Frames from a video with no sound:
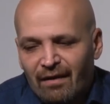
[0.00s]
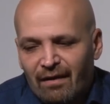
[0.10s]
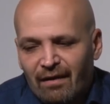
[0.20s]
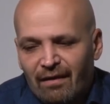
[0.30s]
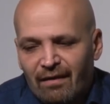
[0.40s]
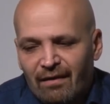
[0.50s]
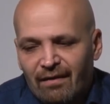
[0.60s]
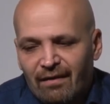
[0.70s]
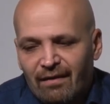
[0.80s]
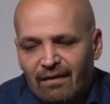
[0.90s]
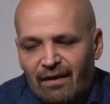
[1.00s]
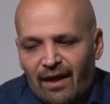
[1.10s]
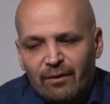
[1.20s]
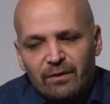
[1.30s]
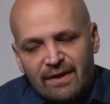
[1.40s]
Uh,
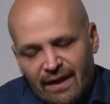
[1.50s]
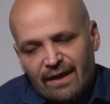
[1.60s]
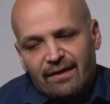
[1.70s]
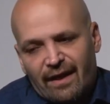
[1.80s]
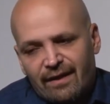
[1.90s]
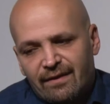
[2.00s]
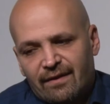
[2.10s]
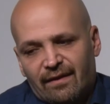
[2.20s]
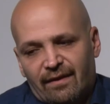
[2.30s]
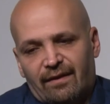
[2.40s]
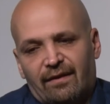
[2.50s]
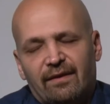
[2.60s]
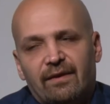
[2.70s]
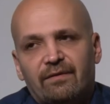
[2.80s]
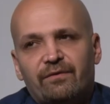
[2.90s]
I would say that uh,
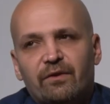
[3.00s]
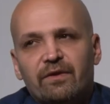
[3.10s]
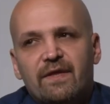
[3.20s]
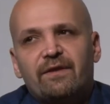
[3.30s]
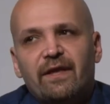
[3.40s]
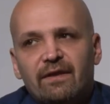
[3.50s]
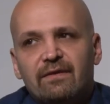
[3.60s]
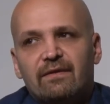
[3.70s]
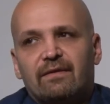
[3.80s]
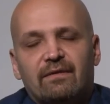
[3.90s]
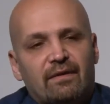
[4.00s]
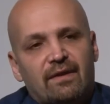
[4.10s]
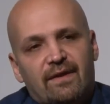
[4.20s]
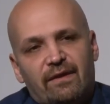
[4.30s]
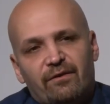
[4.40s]
for Syrians,
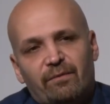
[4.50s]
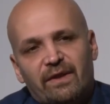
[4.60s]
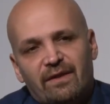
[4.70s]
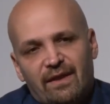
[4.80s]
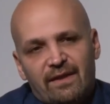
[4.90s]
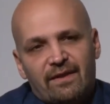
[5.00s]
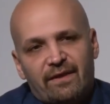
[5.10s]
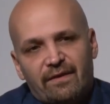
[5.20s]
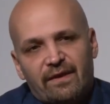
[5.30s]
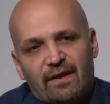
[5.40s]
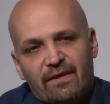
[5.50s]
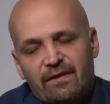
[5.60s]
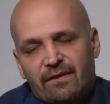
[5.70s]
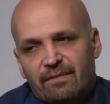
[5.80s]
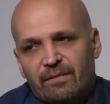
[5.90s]
it's a little bit easier than
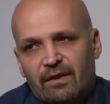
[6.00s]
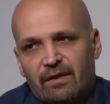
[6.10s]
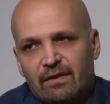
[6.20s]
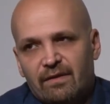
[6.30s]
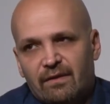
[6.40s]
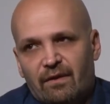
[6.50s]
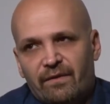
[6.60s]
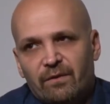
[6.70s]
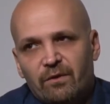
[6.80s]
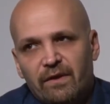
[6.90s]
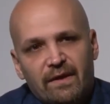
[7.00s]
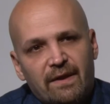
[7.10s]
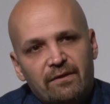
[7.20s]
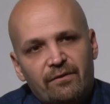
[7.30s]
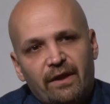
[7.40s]
others because of the war in the
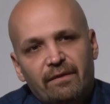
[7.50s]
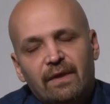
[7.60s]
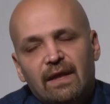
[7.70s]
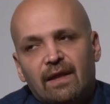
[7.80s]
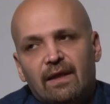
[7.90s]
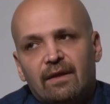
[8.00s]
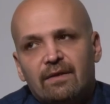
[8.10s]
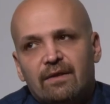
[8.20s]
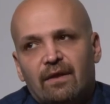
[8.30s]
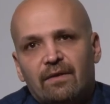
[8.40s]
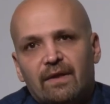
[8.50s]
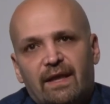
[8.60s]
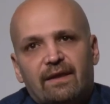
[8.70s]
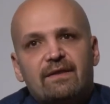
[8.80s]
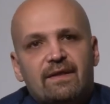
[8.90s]
country, so they
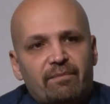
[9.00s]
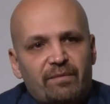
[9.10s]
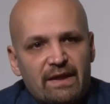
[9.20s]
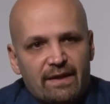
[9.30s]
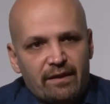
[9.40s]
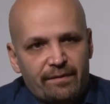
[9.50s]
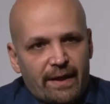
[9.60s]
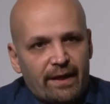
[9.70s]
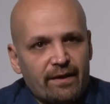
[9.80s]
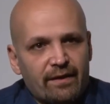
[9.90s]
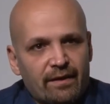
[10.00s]
cannot be sent back.